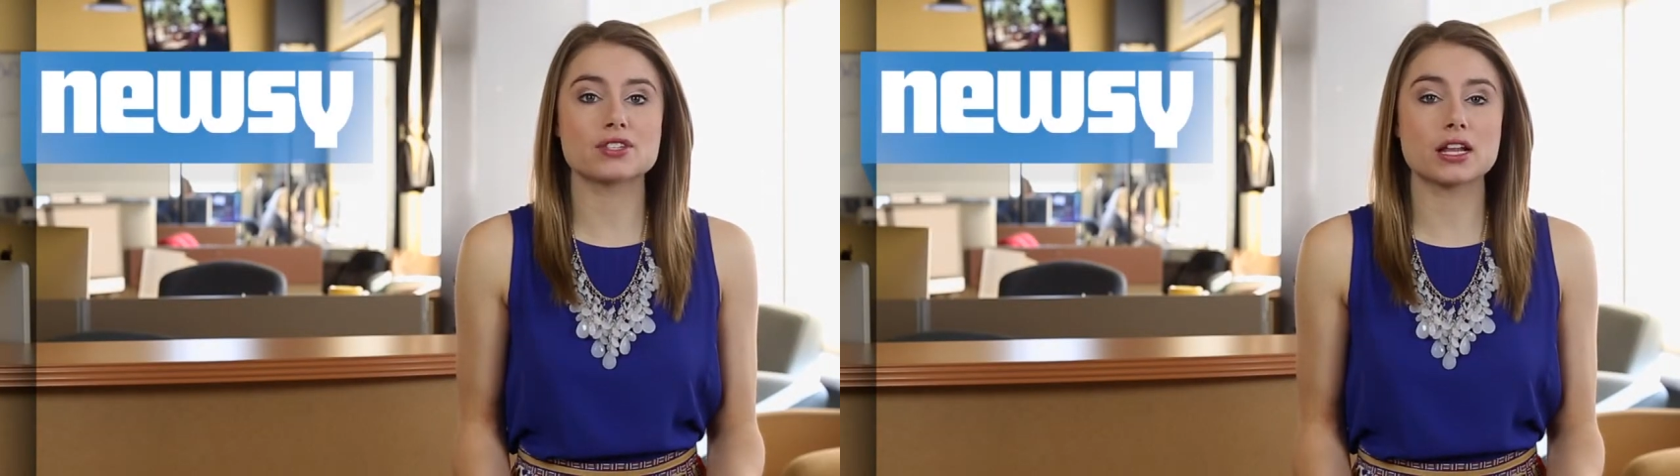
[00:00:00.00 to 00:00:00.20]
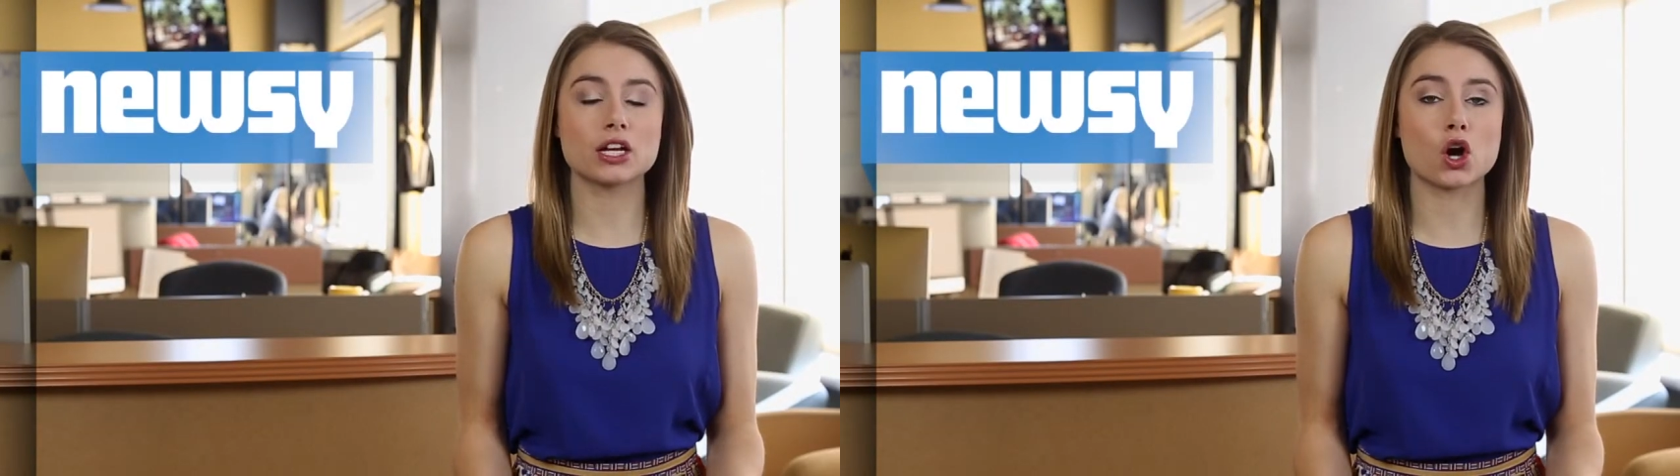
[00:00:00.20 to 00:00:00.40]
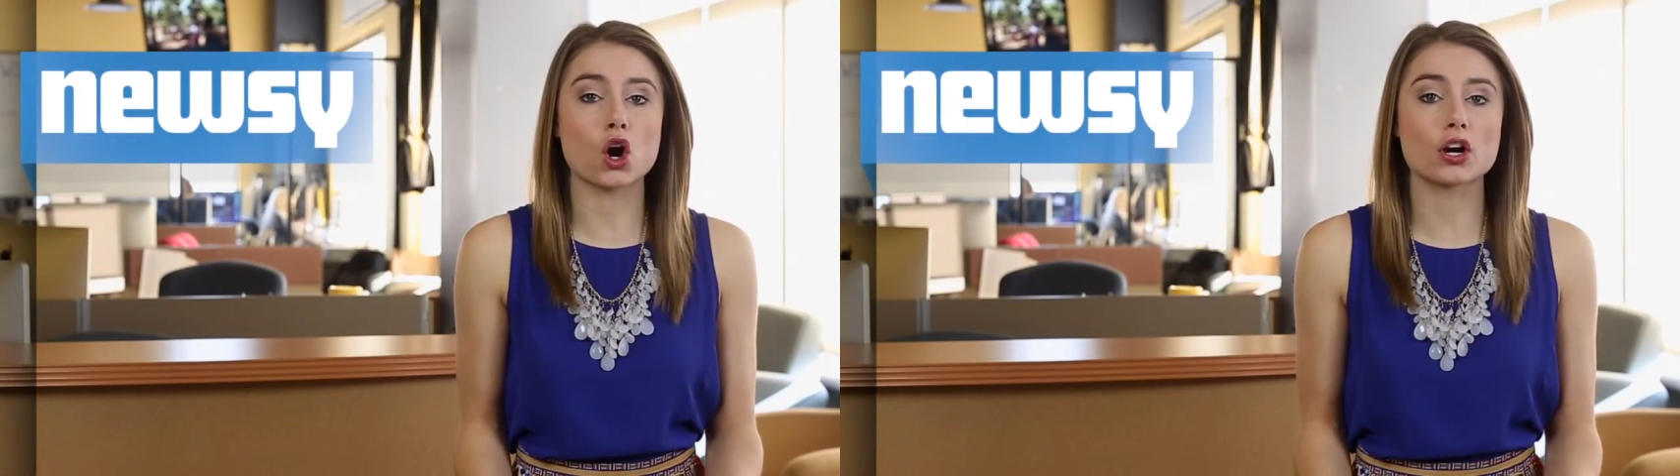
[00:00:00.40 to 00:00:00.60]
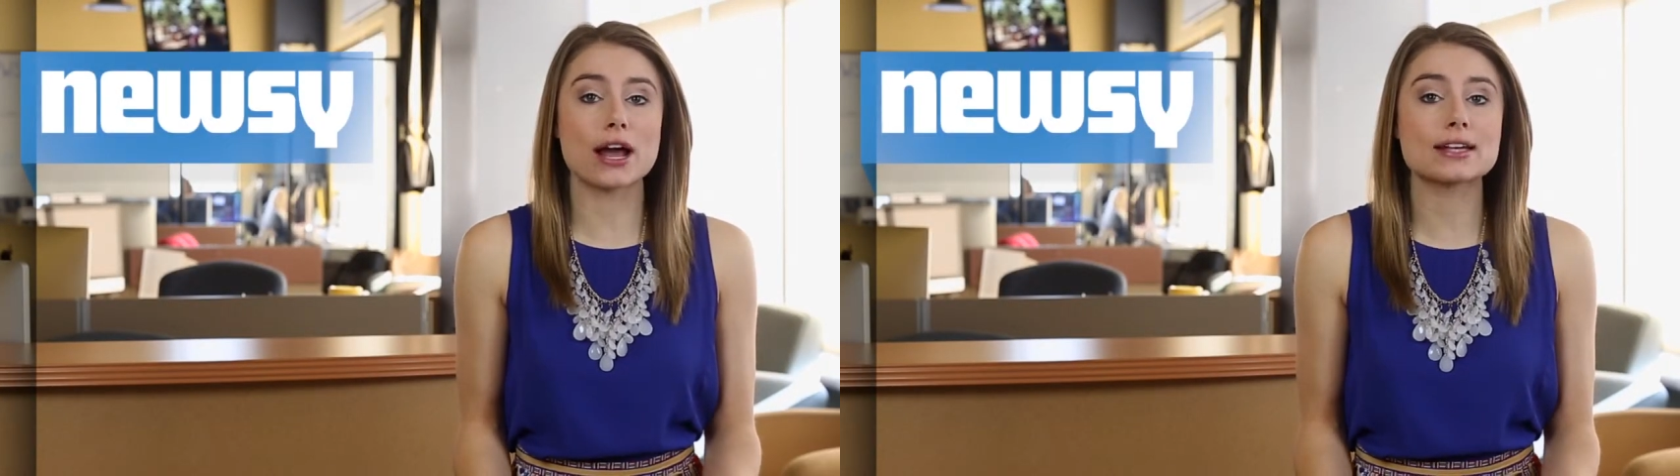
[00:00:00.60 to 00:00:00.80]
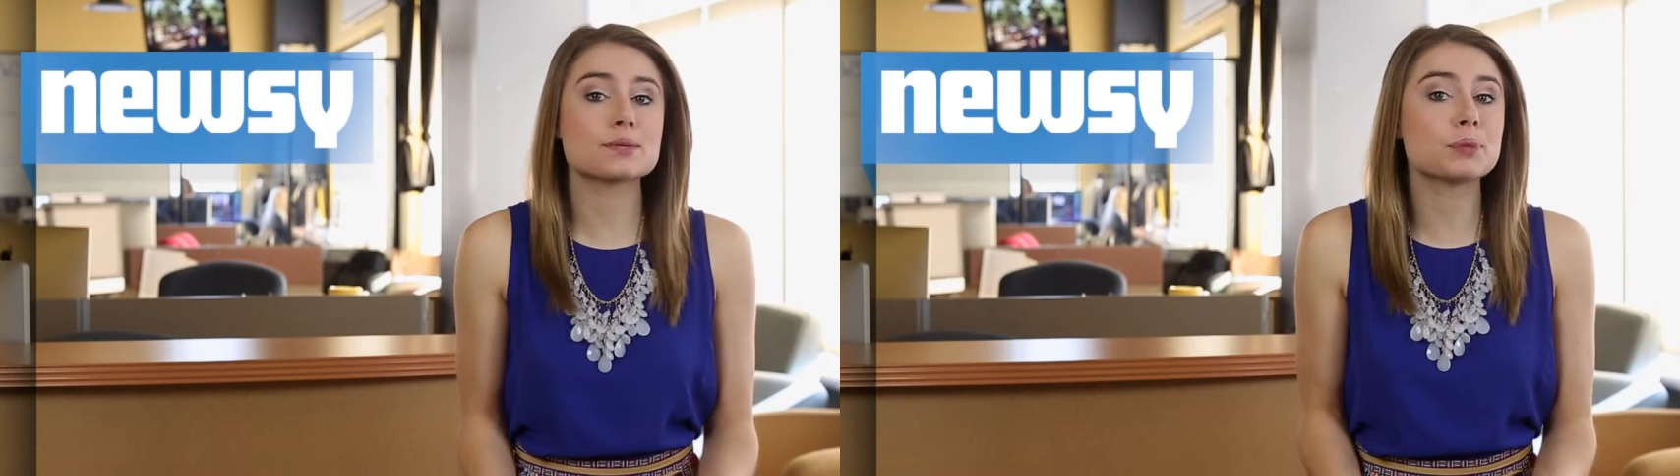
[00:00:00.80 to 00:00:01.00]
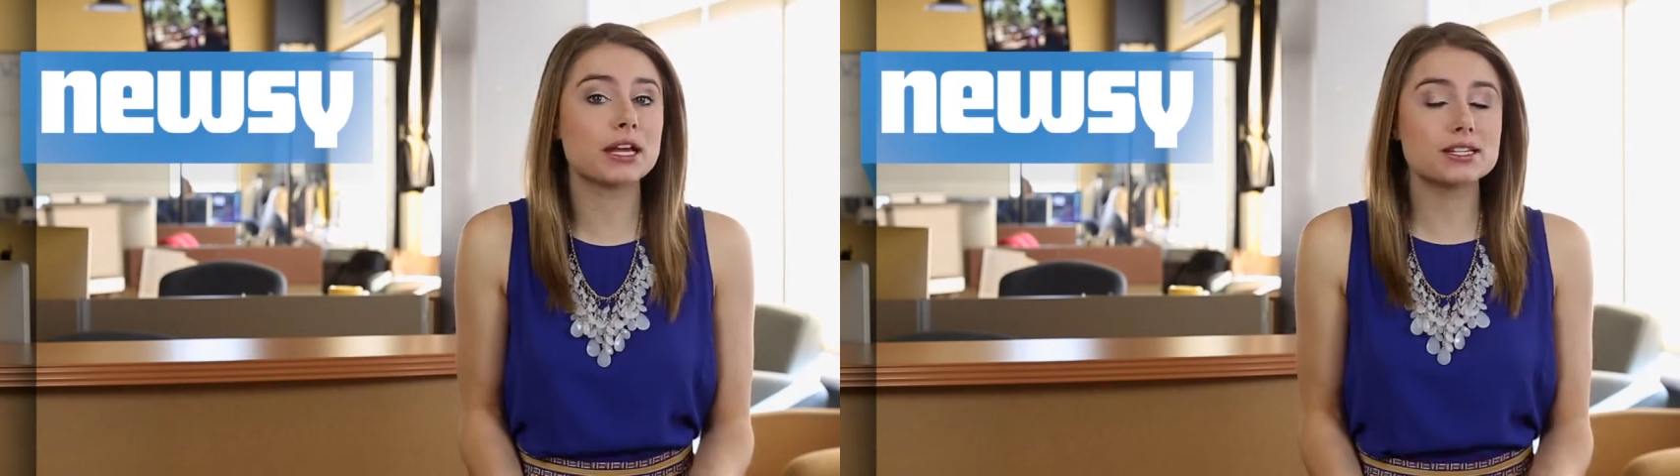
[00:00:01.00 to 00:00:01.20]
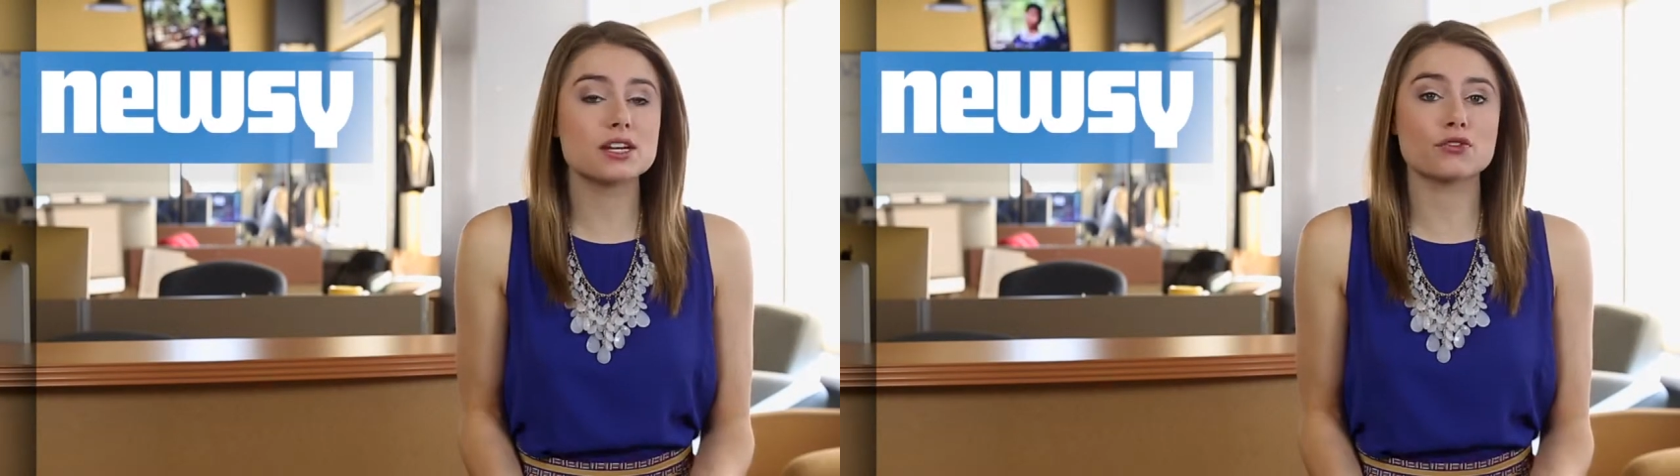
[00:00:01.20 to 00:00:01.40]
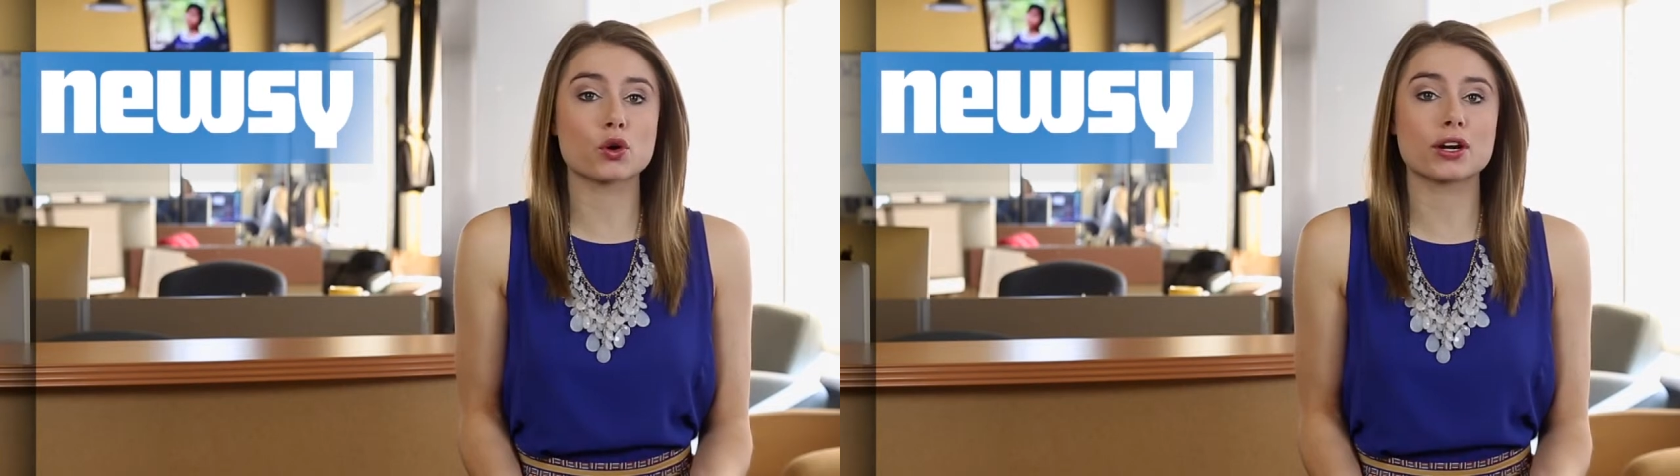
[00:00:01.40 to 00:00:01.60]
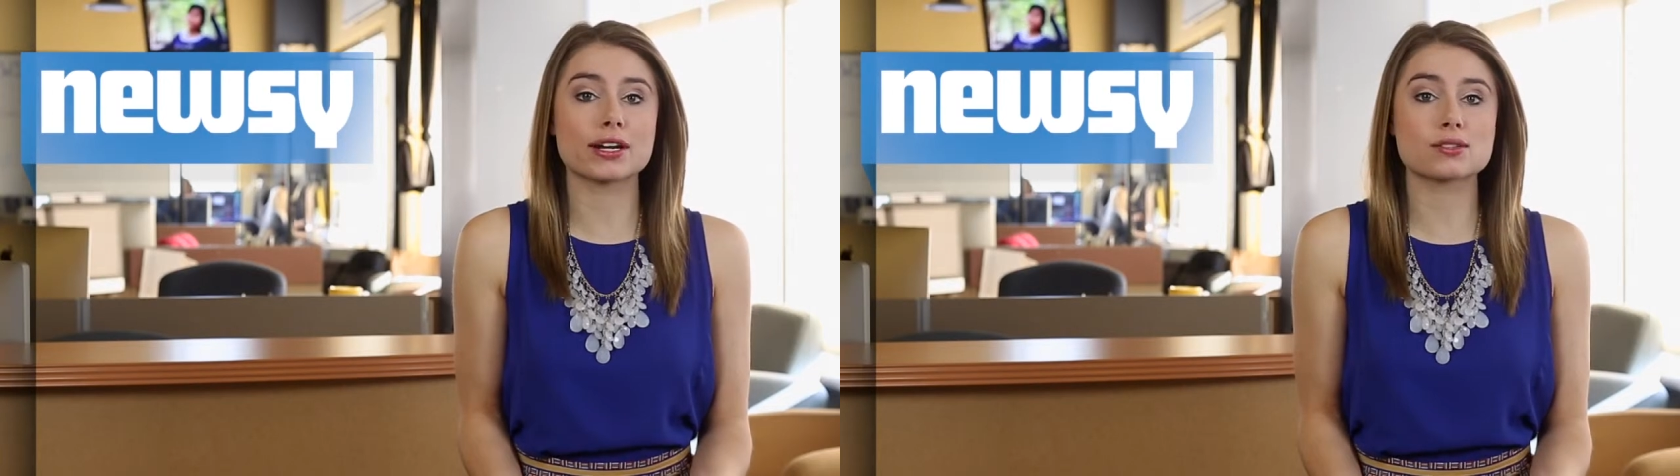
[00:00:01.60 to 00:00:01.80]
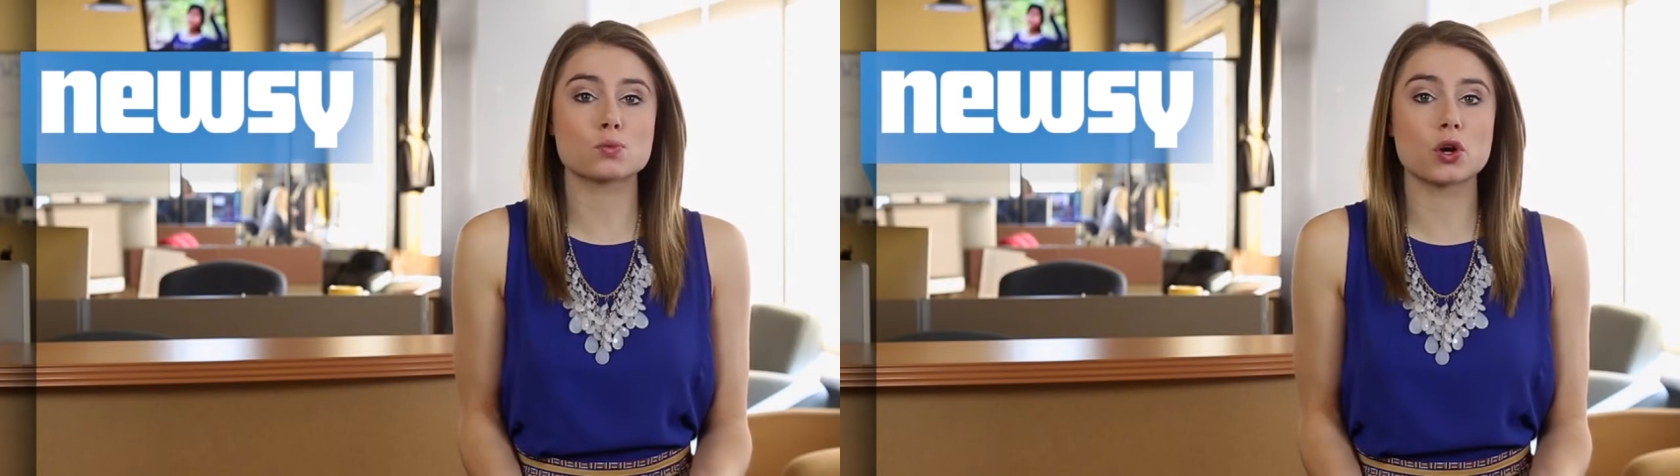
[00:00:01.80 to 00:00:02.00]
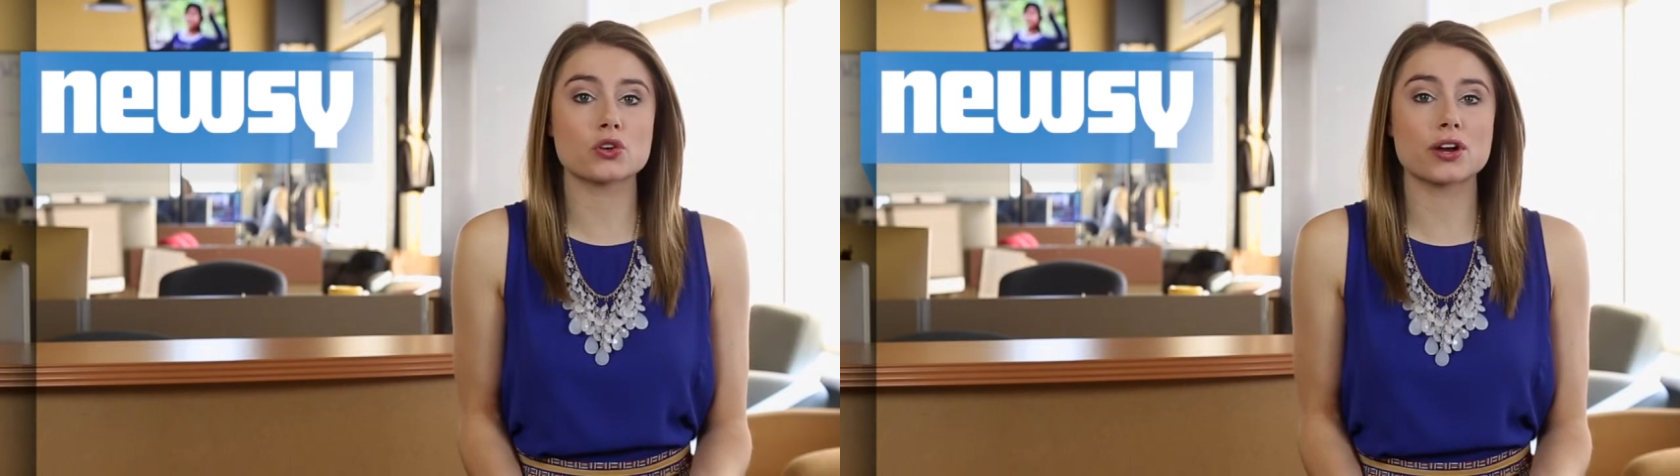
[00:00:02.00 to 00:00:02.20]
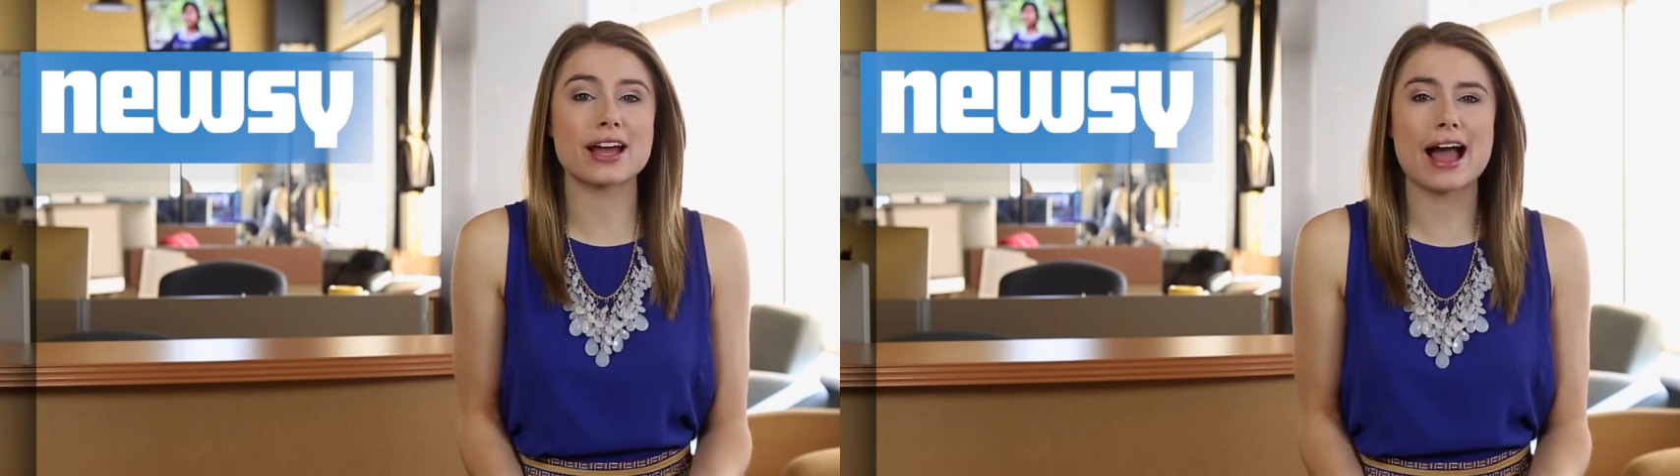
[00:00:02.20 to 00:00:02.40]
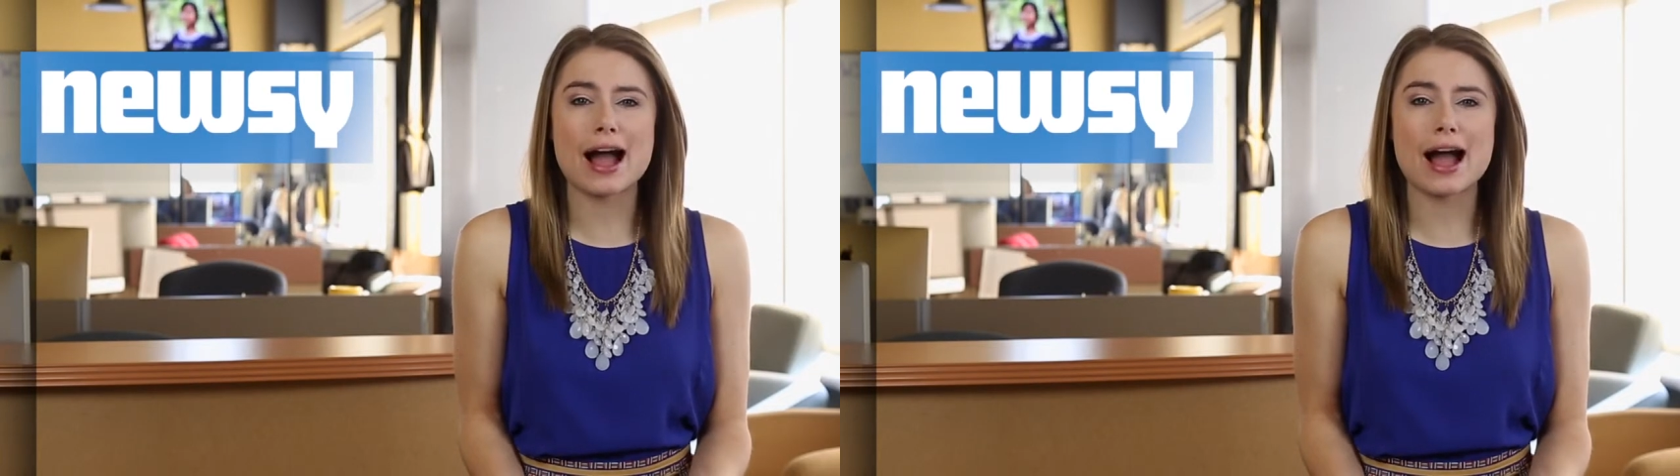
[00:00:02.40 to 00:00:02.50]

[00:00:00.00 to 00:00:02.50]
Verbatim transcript: of selling art has plenty of critics wondering